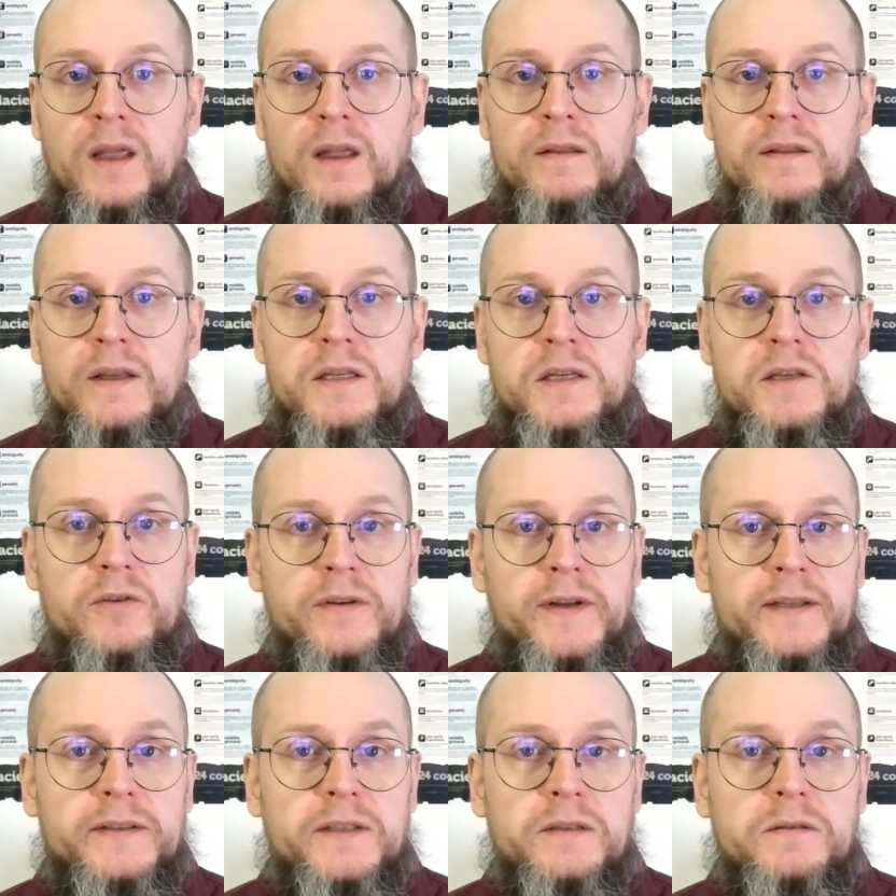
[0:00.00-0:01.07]
This is
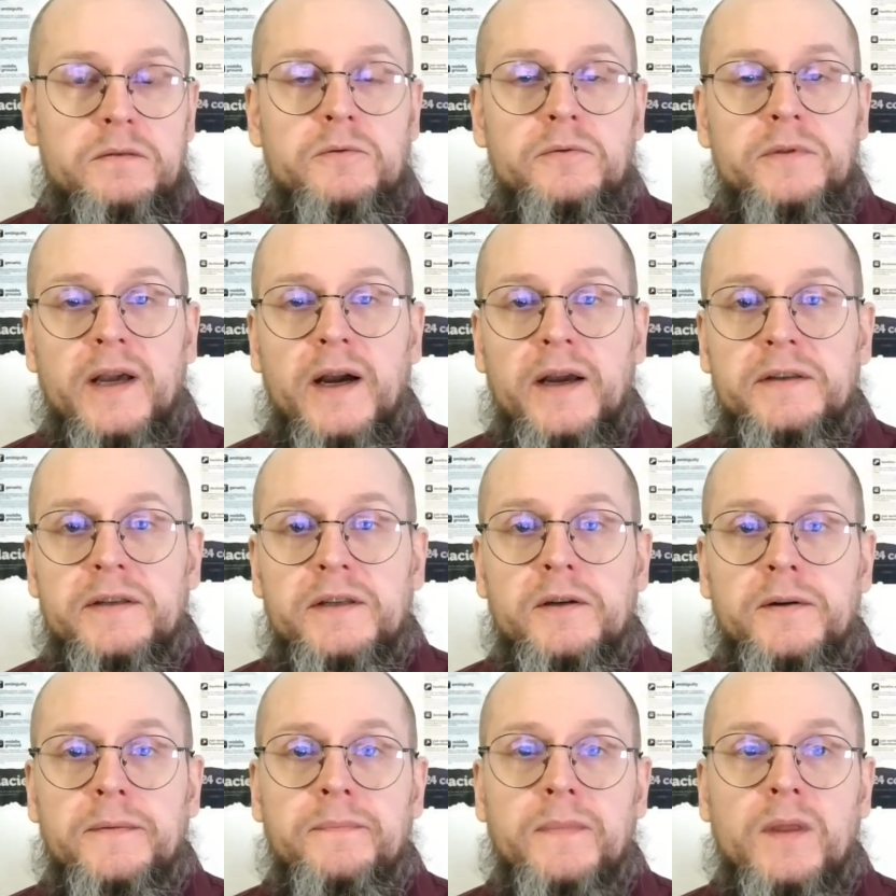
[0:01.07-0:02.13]
connected to the idea